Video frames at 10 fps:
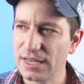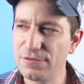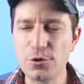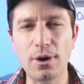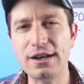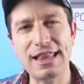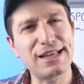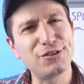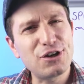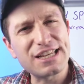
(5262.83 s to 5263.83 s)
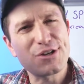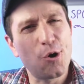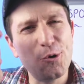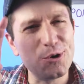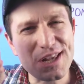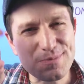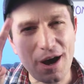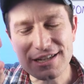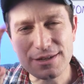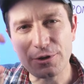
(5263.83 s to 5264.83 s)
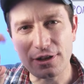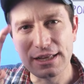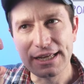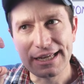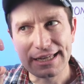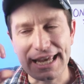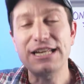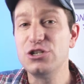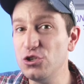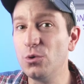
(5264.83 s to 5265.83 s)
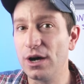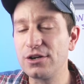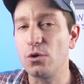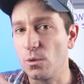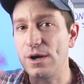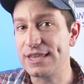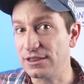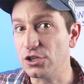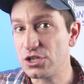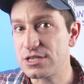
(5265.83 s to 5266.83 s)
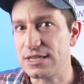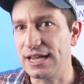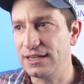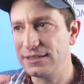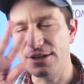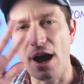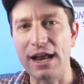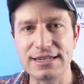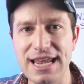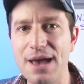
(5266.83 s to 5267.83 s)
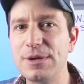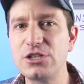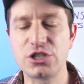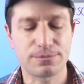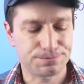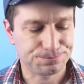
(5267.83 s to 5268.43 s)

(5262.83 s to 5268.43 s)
If you want to like look as cool as possible, get a new one, or one that looks like not damaged.